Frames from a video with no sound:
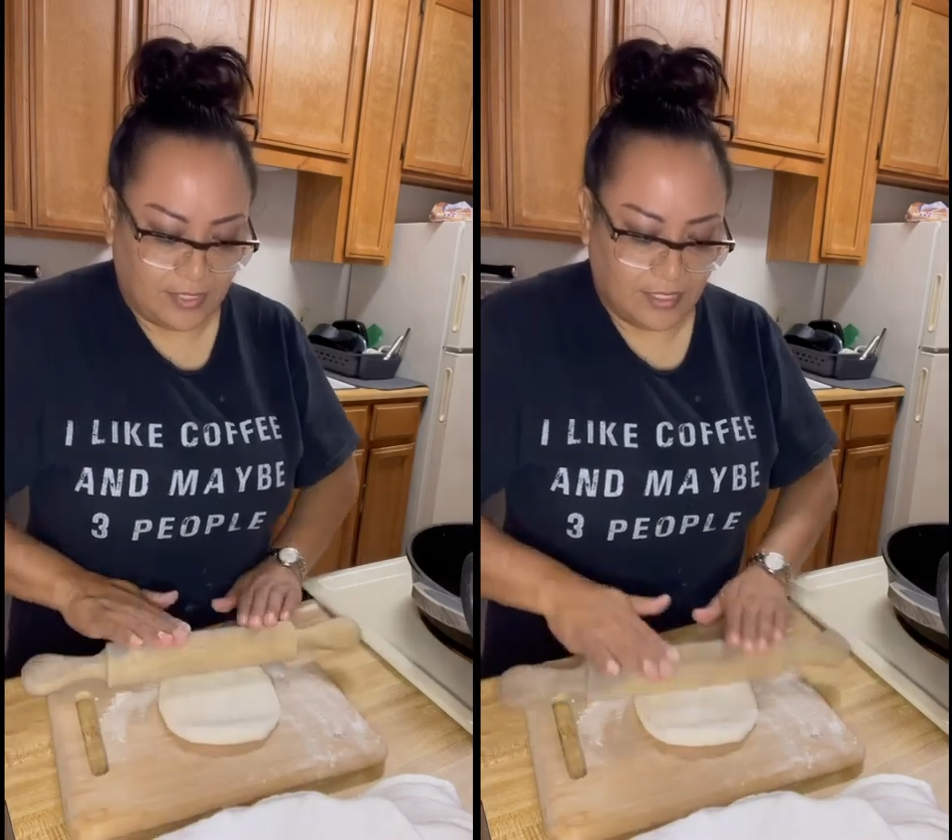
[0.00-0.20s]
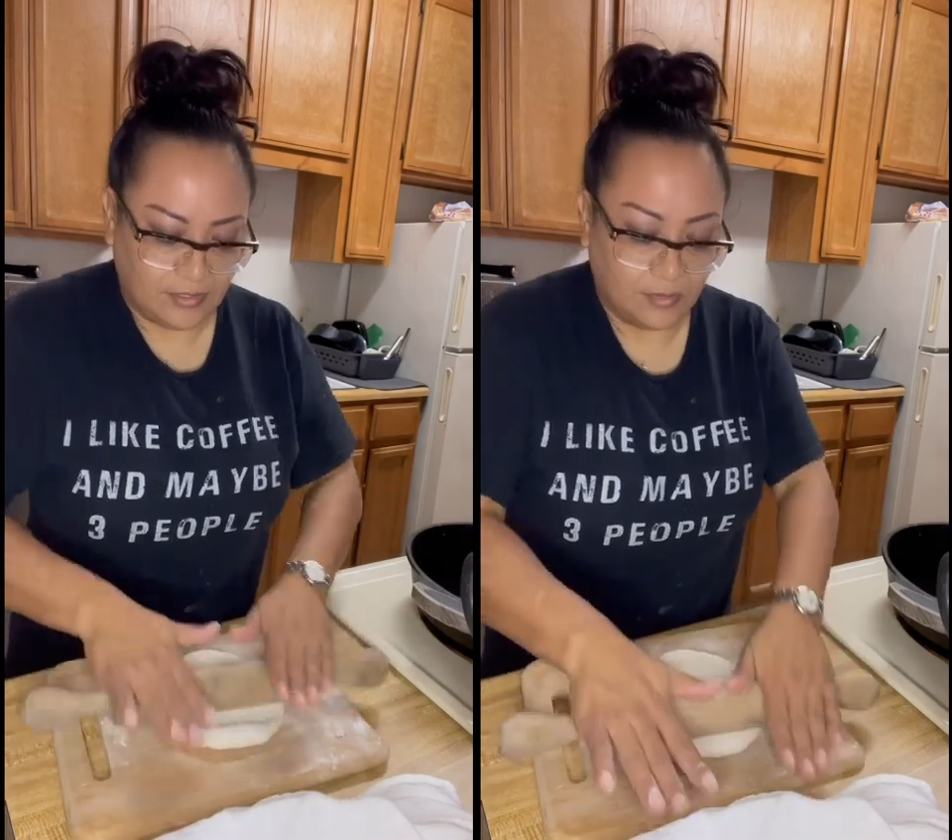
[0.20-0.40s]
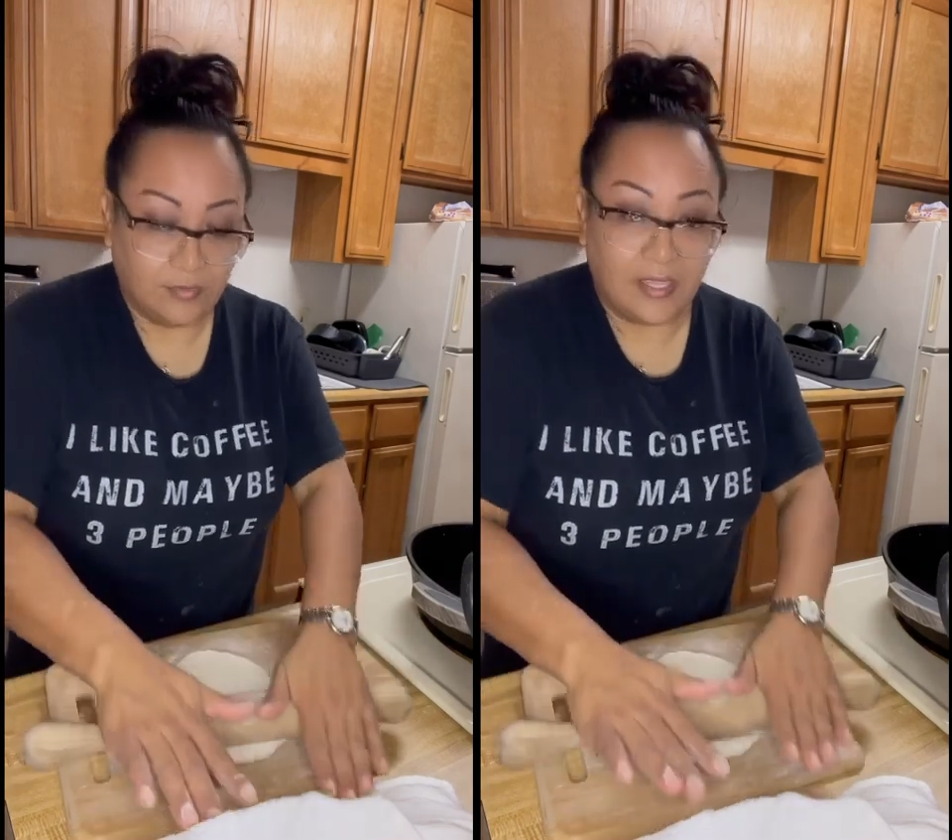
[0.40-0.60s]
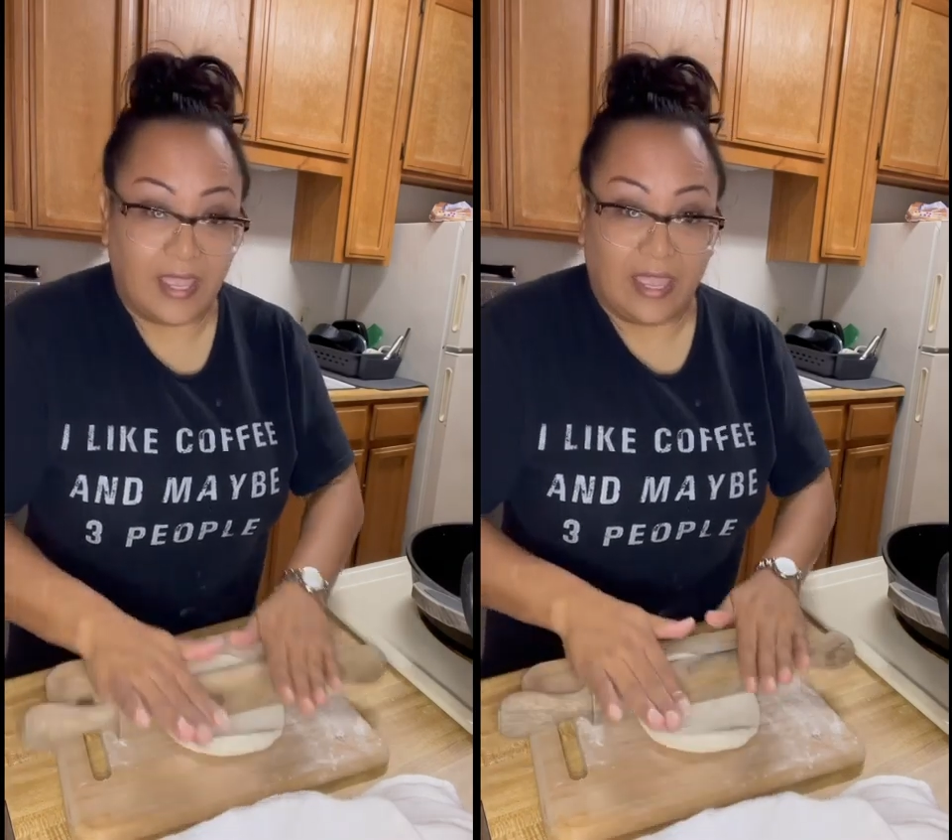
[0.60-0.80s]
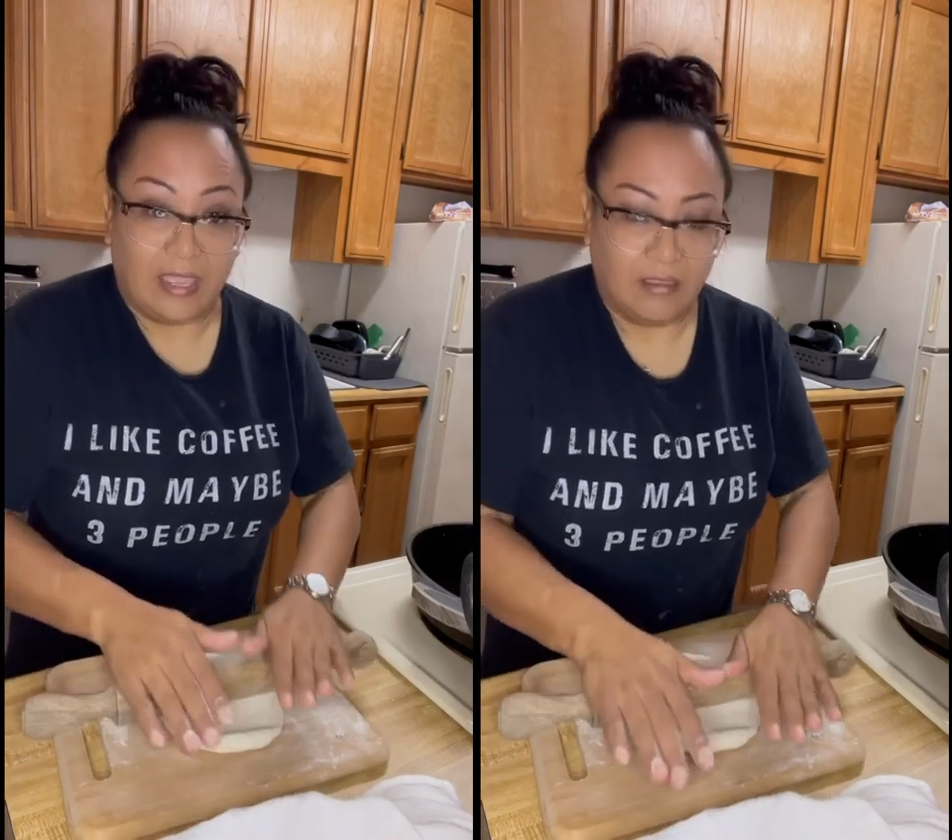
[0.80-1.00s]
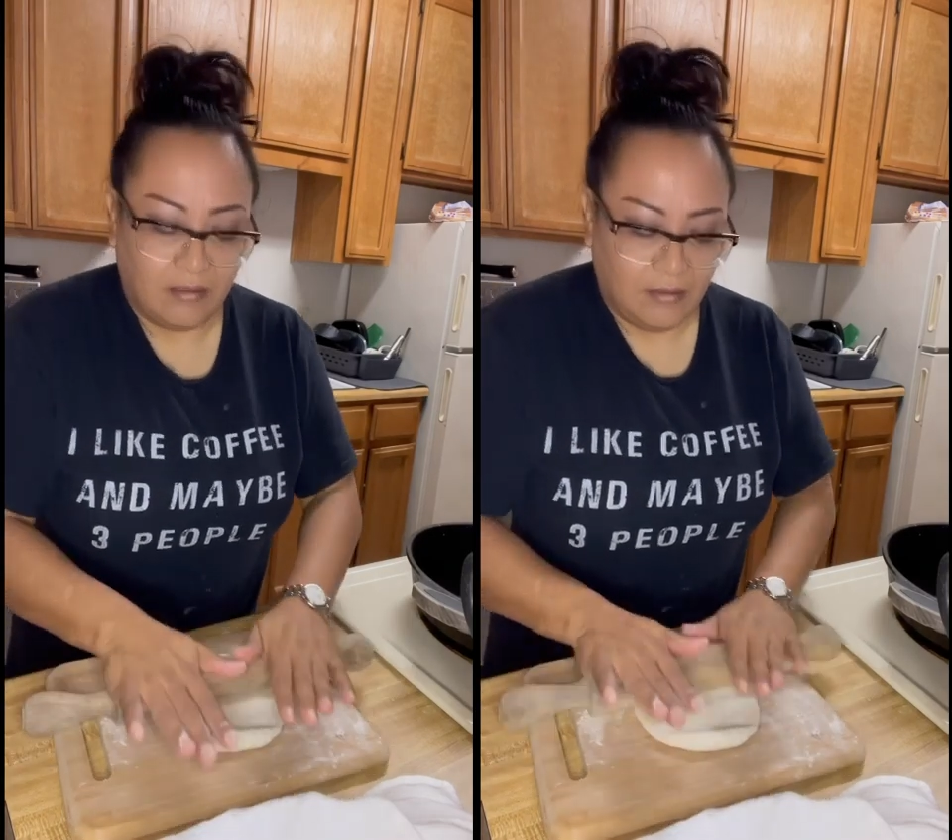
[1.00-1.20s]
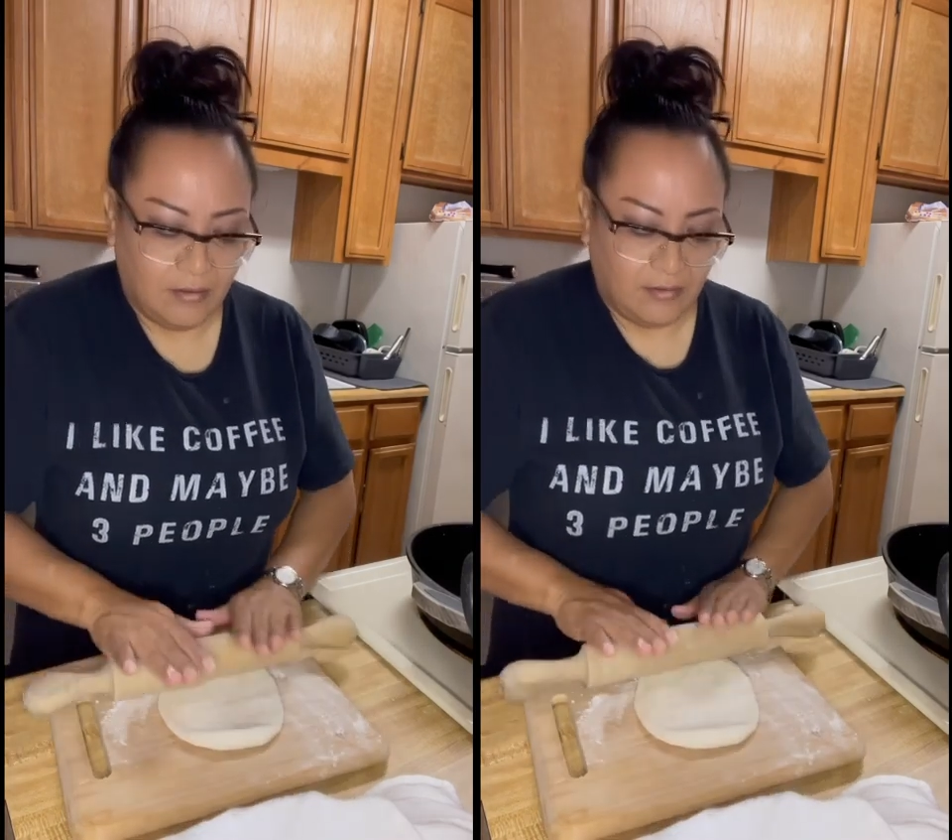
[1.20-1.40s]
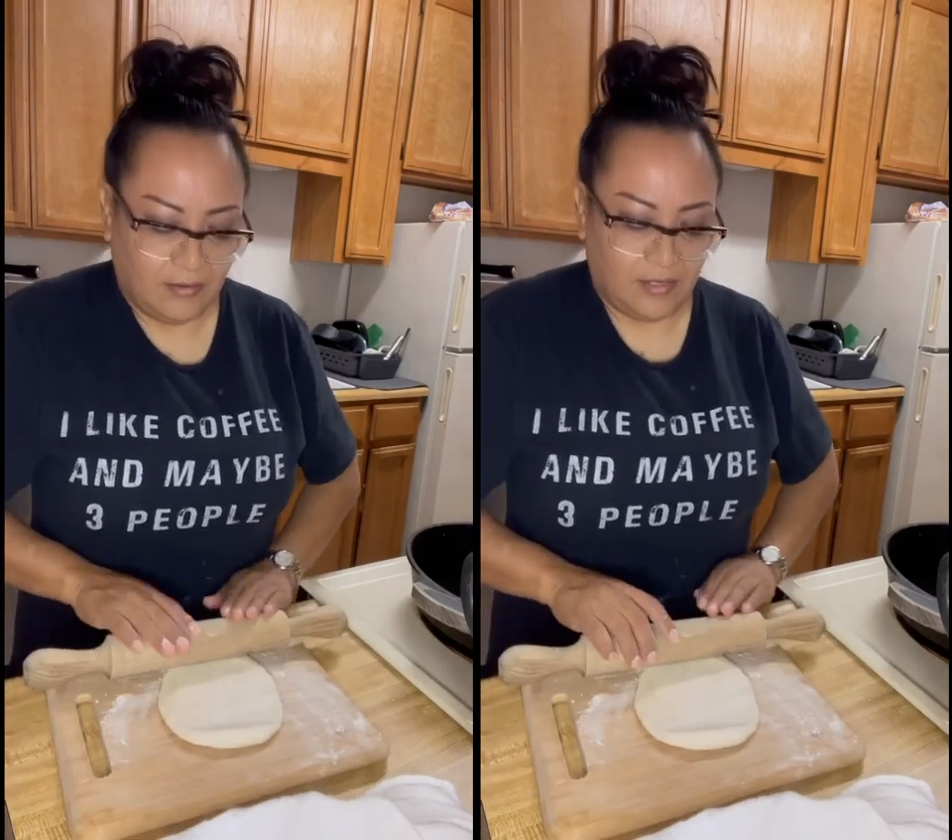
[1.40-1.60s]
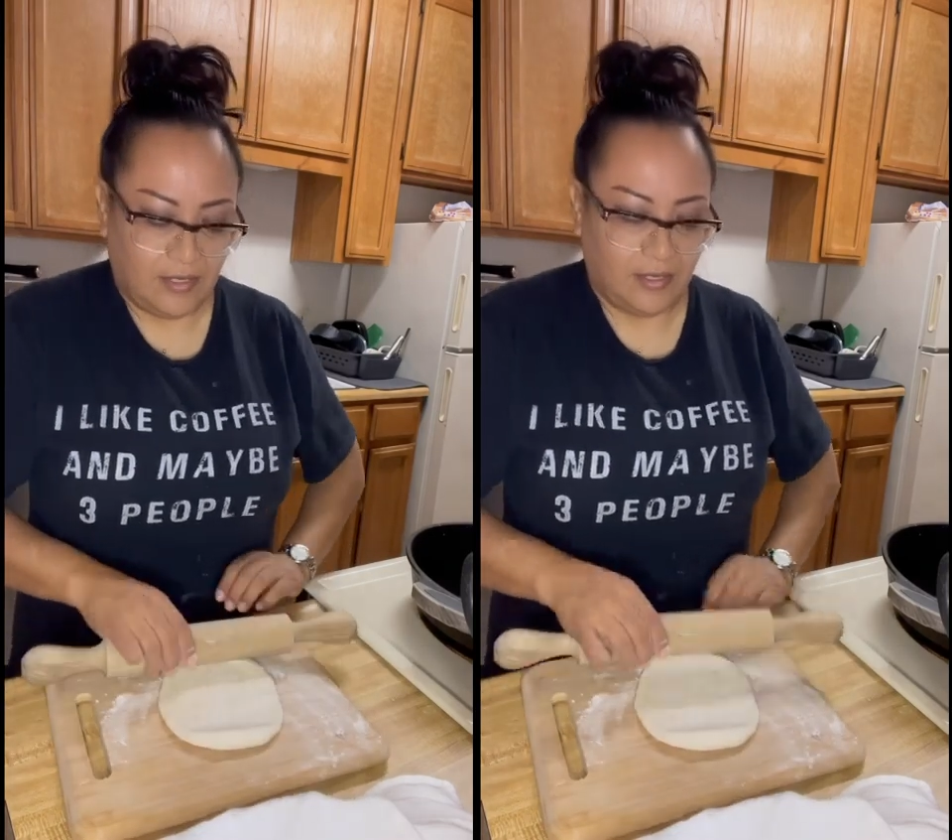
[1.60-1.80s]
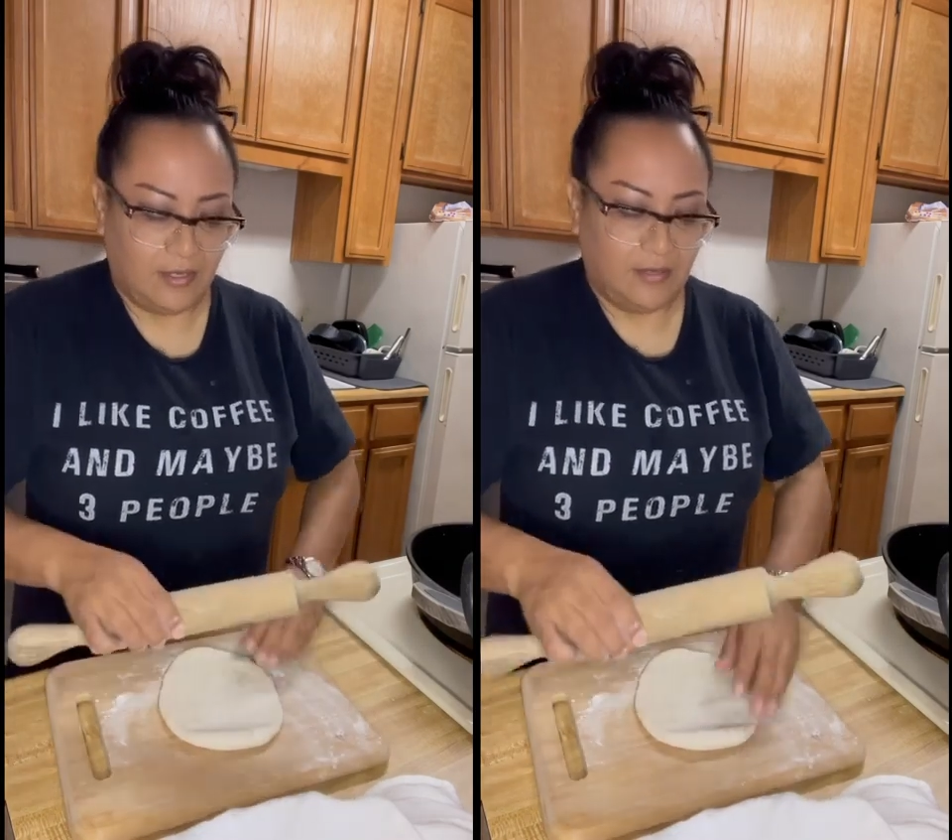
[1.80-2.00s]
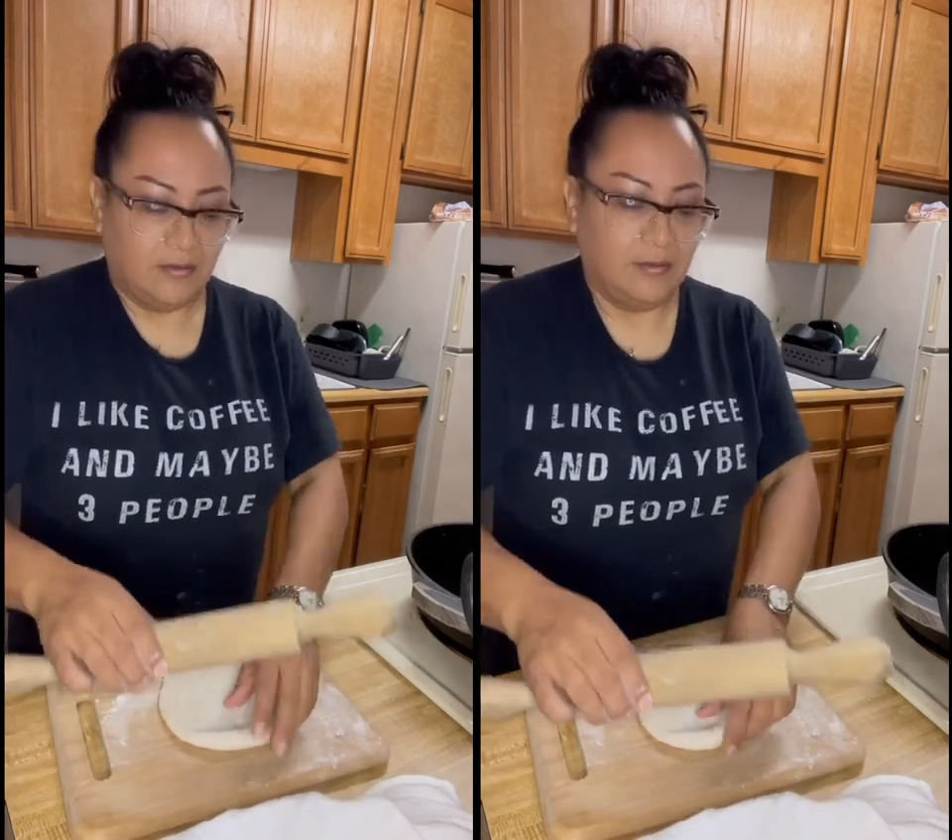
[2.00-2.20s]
that's okay. Okay,